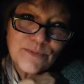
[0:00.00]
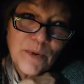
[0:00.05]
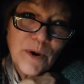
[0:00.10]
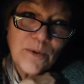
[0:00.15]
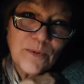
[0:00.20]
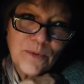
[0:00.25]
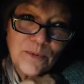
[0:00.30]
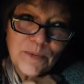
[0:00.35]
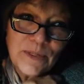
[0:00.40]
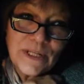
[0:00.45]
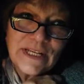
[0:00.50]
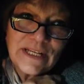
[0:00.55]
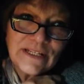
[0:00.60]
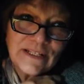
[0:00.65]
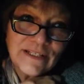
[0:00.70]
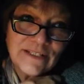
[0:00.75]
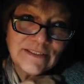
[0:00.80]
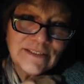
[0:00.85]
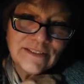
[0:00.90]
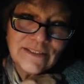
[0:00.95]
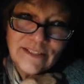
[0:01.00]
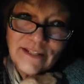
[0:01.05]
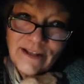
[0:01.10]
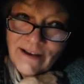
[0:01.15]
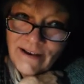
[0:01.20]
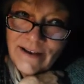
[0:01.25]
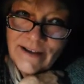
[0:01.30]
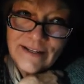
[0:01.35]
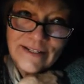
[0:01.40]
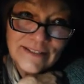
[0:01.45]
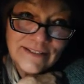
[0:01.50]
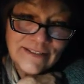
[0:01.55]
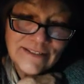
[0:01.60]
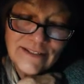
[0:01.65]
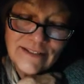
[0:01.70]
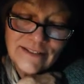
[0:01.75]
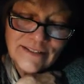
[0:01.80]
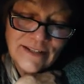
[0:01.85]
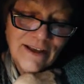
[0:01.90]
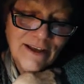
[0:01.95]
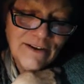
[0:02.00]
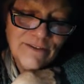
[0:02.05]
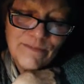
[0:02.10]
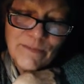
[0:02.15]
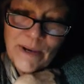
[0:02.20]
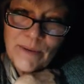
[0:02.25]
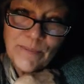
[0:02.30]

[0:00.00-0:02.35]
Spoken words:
probably a lot of